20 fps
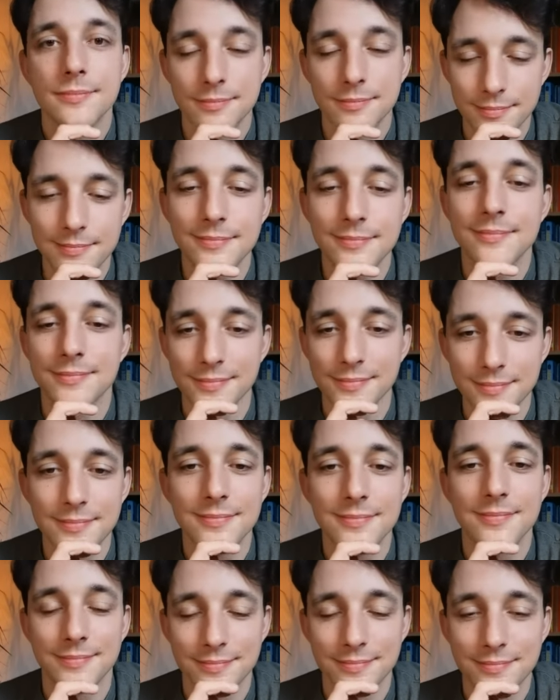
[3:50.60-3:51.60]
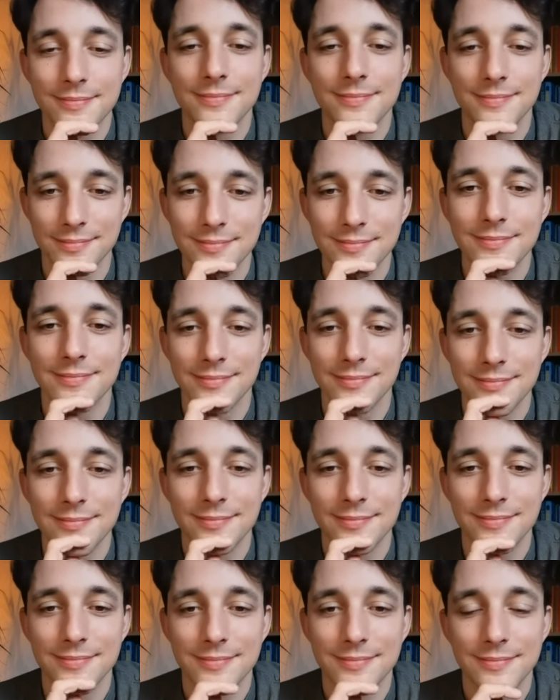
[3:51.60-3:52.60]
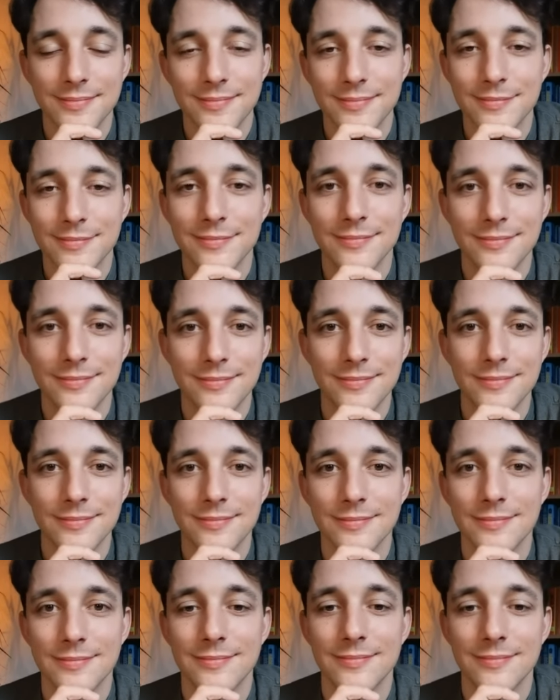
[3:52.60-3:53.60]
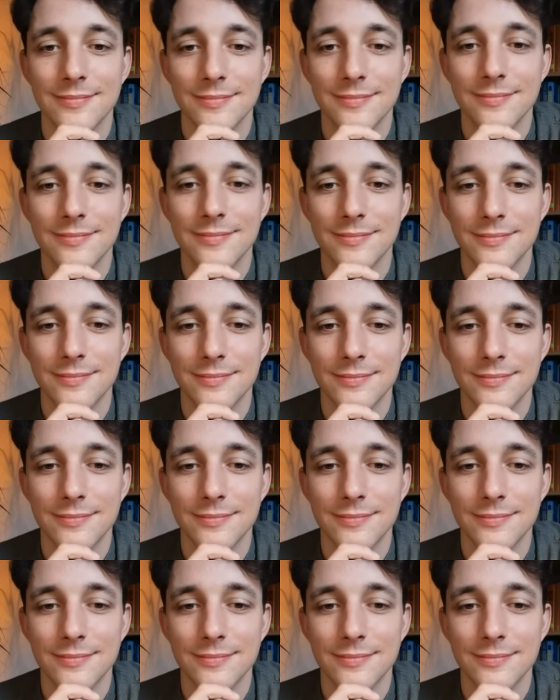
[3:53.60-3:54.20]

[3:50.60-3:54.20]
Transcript: Mm. And as I am a nocturnal owl,